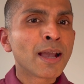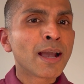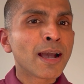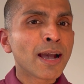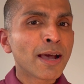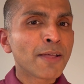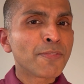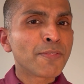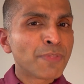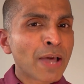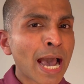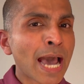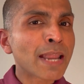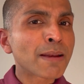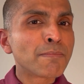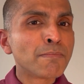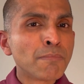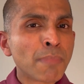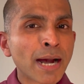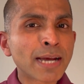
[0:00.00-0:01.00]
and
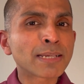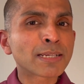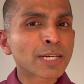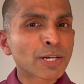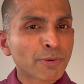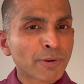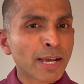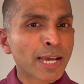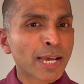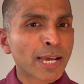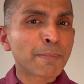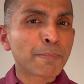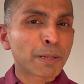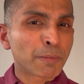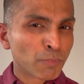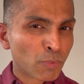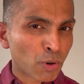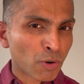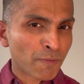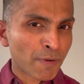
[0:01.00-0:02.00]
that might create a bit
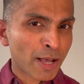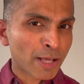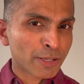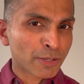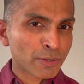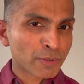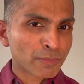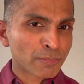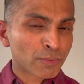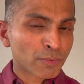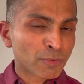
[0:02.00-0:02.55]
more value.